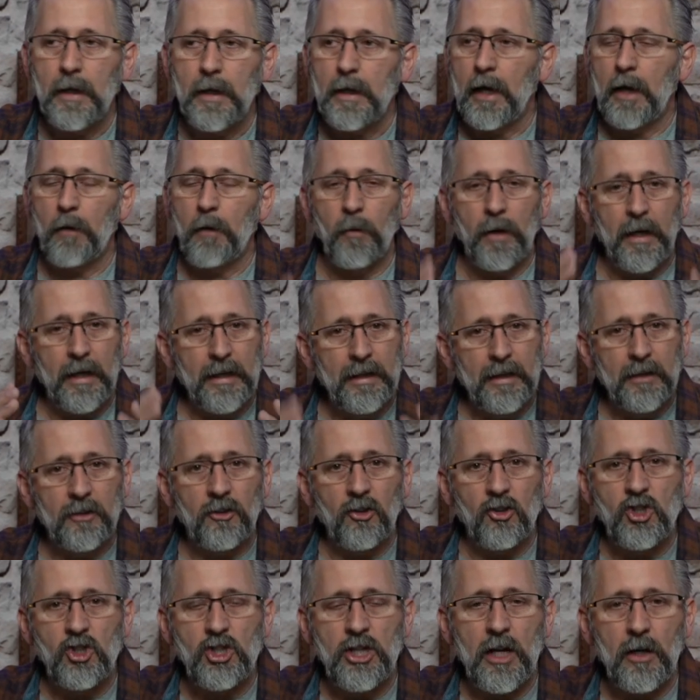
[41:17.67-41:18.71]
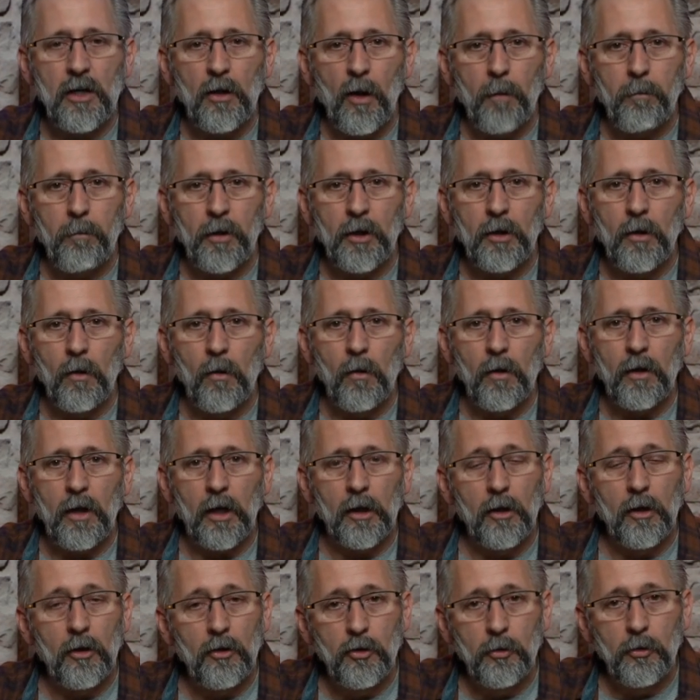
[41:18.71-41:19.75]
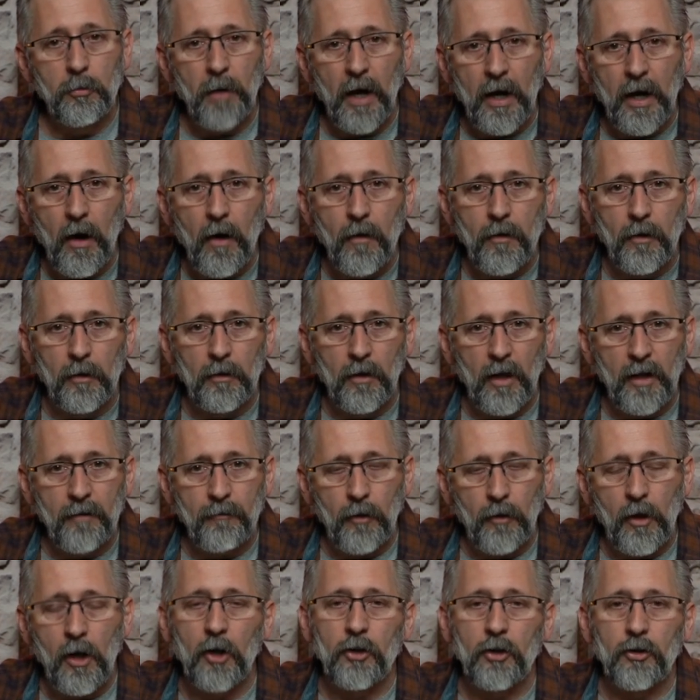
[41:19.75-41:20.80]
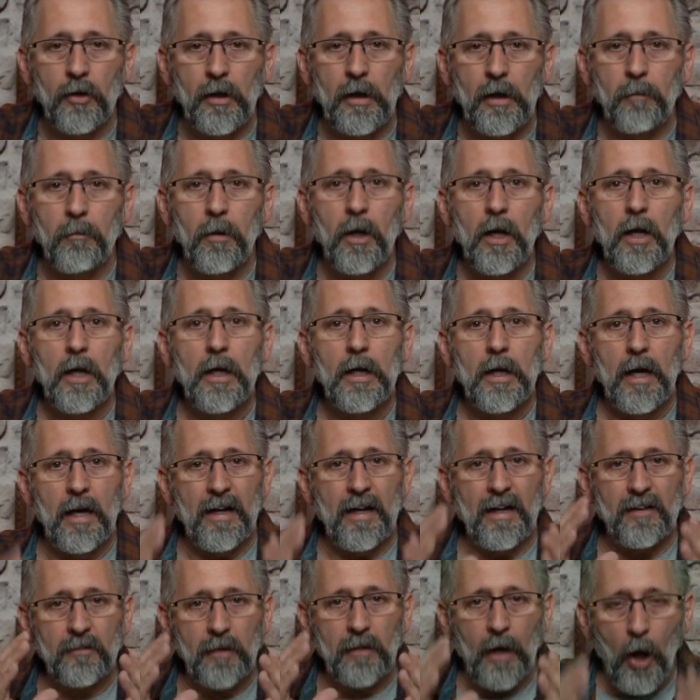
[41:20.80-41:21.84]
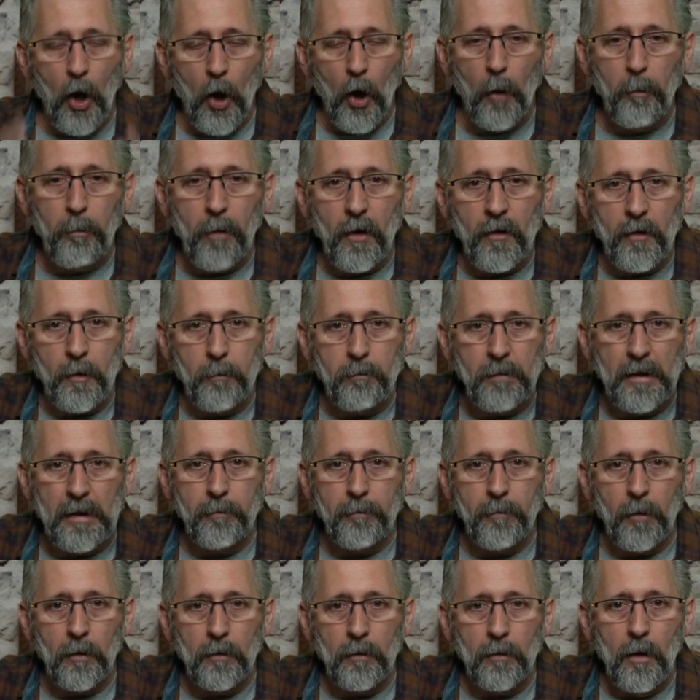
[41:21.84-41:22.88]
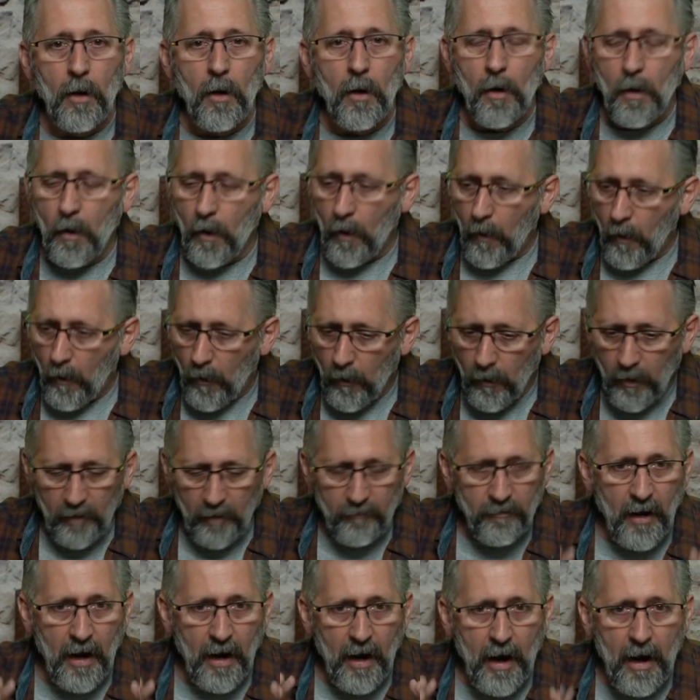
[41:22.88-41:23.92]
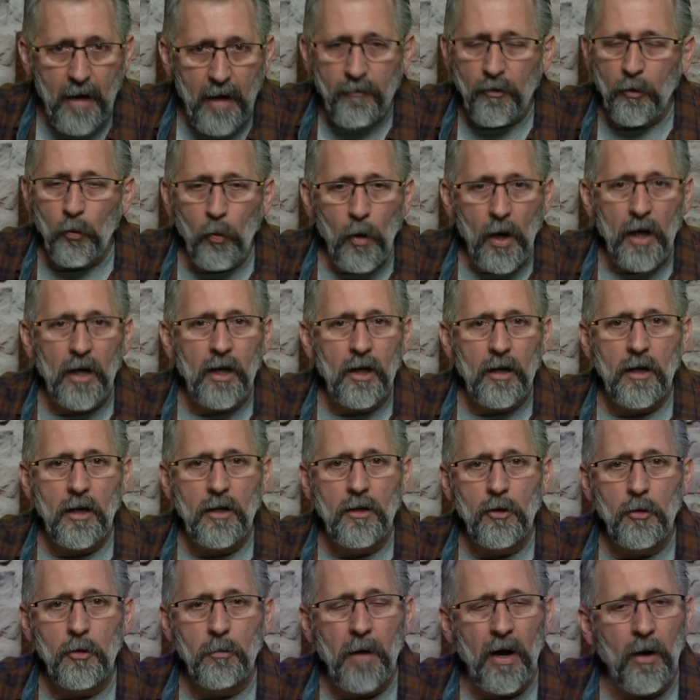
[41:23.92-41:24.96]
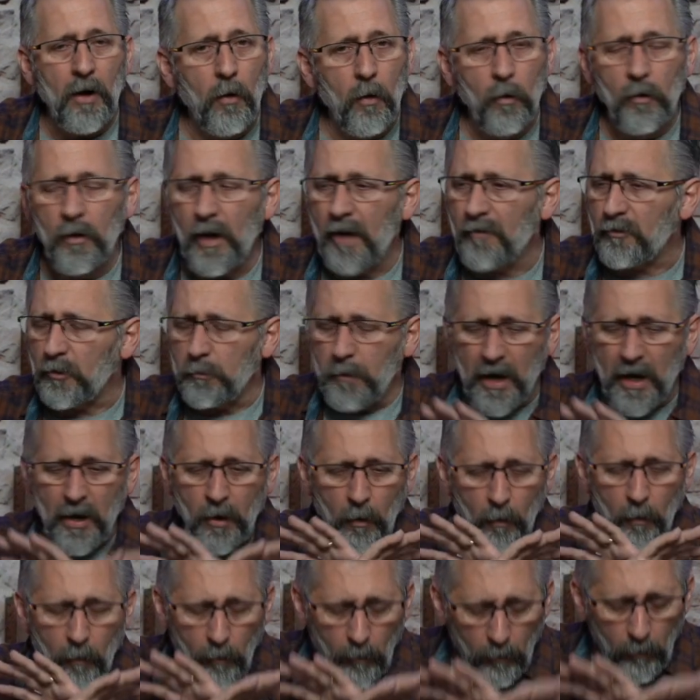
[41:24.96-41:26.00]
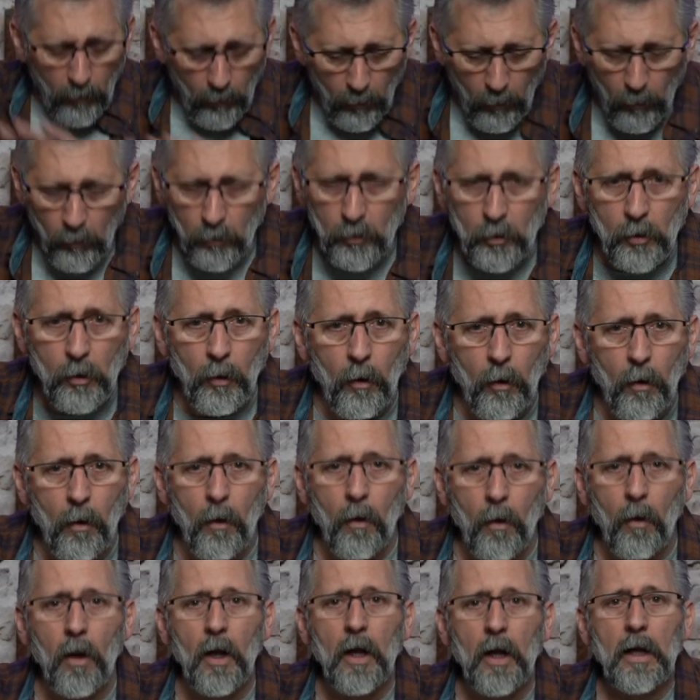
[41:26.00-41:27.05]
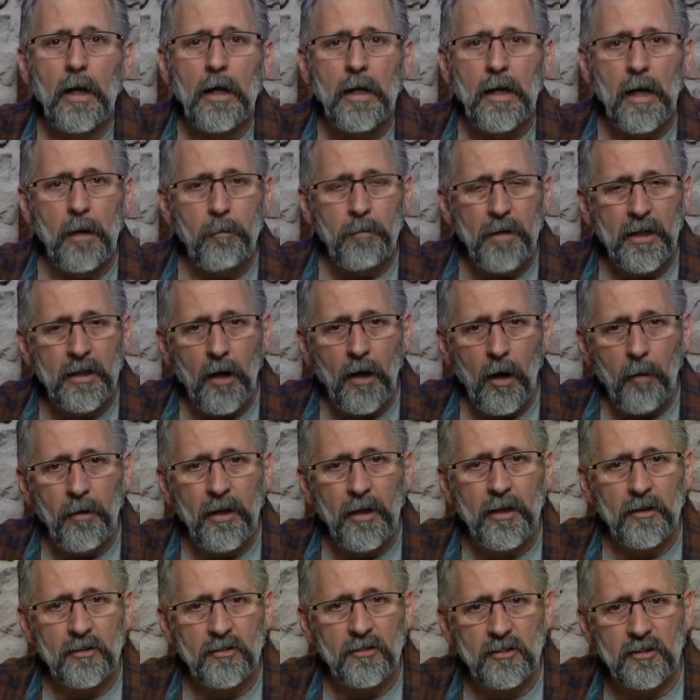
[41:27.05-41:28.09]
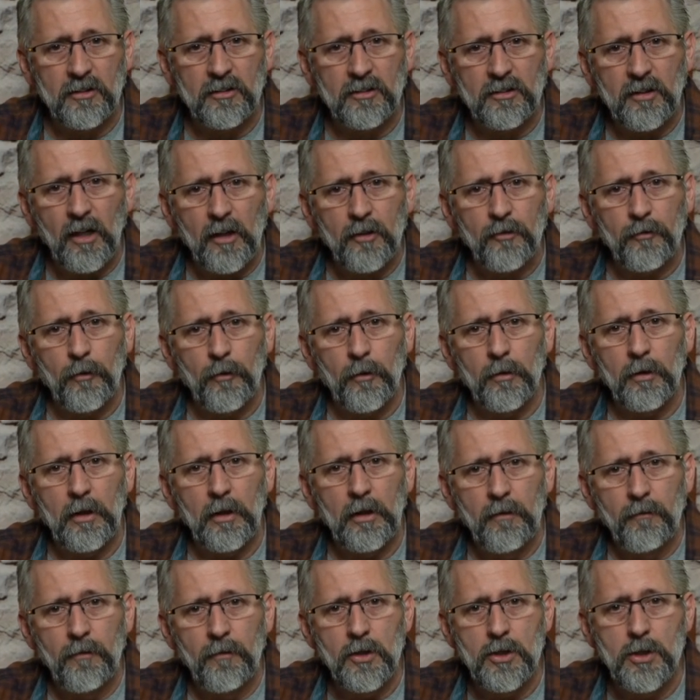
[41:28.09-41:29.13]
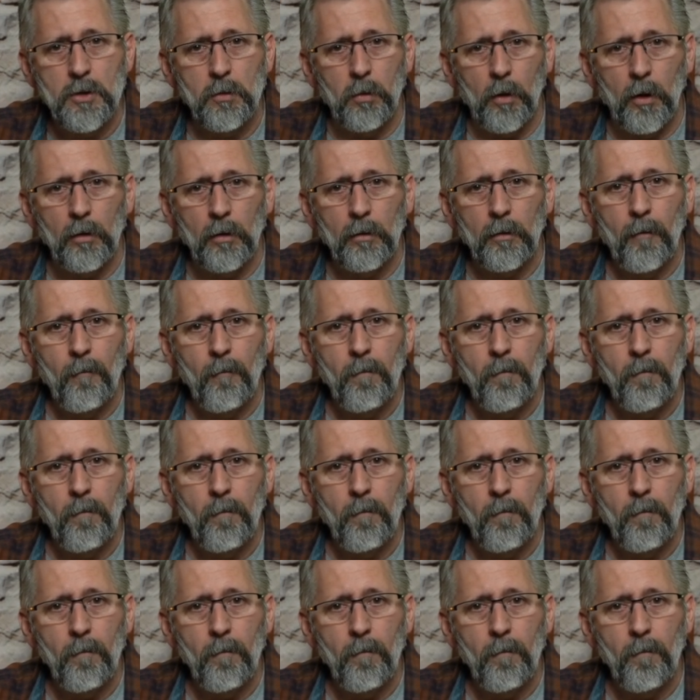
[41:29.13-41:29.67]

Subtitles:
And when I get this channel up and going, I'm going to do my other lifelong dream, and that's to help other people. All I've ever wanted to do my whole life, my whole goal in becoming a successful individual,